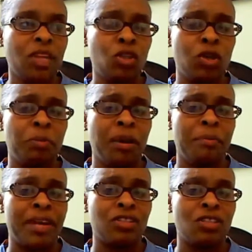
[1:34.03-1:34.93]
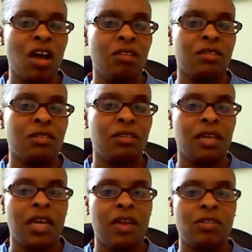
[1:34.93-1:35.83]
It's going to pump out salt,
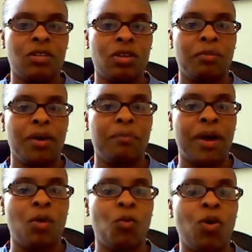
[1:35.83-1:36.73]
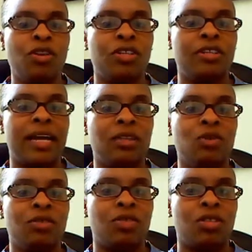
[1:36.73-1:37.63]
and it's going to pump out water to
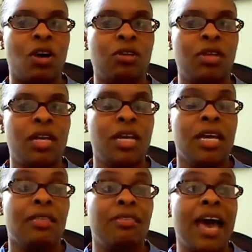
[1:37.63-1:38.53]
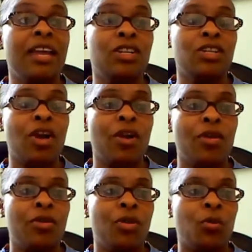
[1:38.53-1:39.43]
dilute the salt. That in
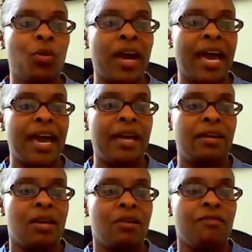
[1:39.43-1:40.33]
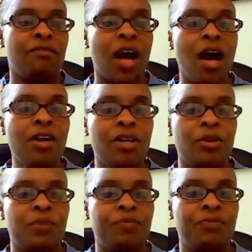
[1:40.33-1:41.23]
turn will add
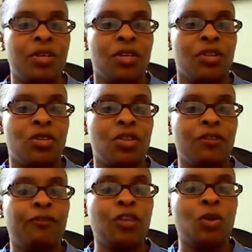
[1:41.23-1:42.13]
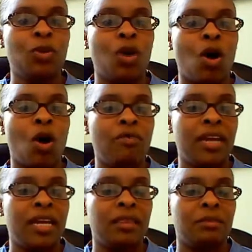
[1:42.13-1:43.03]
volume to the fluid
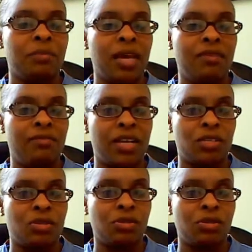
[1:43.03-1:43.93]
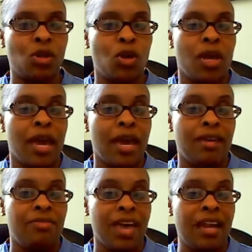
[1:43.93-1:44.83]
already in the blood vessels,
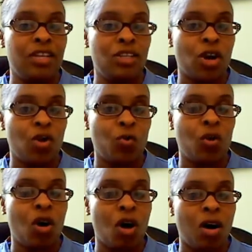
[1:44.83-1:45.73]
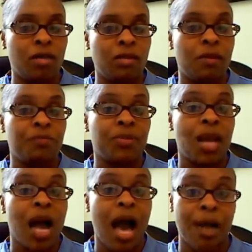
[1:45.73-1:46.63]
and that in turn will cause
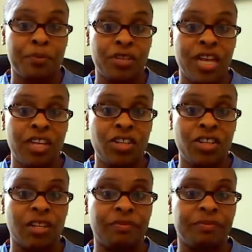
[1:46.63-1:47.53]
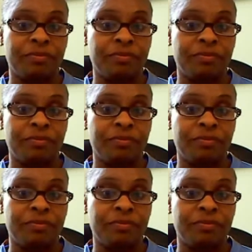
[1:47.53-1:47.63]
hypertension.